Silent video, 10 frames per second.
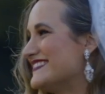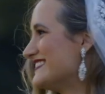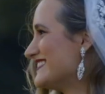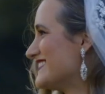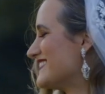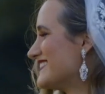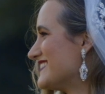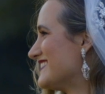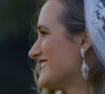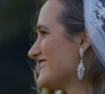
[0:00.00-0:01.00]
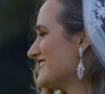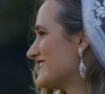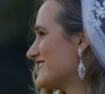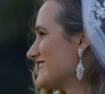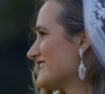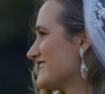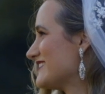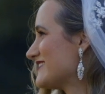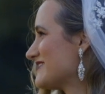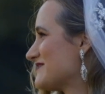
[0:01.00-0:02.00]

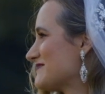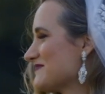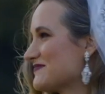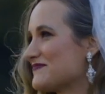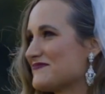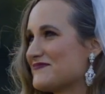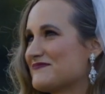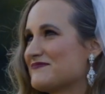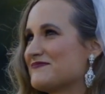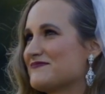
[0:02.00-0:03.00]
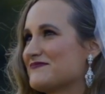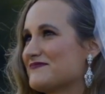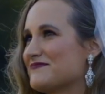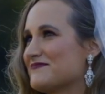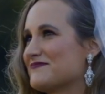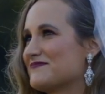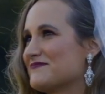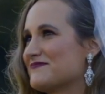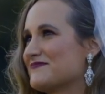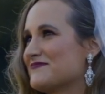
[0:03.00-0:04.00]

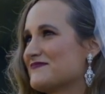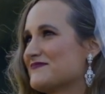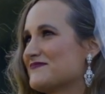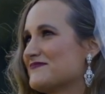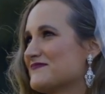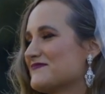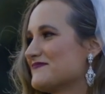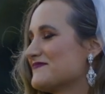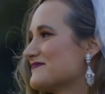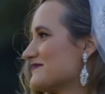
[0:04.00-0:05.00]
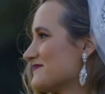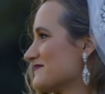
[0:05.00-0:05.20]
No words are spoken by the person on screen.